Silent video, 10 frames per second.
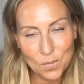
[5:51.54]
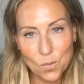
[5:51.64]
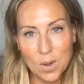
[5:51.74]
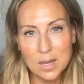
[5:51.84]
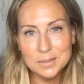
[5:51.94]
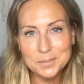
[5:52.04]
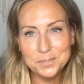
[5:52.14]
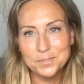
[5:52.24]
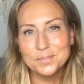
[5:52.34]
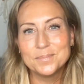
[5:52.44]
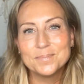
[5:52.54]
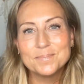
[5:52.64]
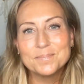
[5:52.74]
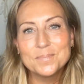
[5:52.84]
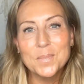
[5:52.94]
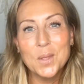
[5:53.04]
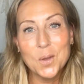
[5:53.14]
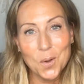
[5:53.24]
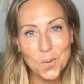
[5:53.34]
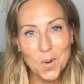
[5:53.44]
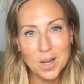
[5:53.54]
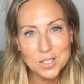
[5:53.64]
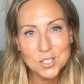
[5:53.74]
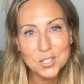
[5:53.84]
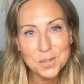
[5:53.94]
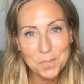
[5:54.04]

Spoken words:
Well, go watch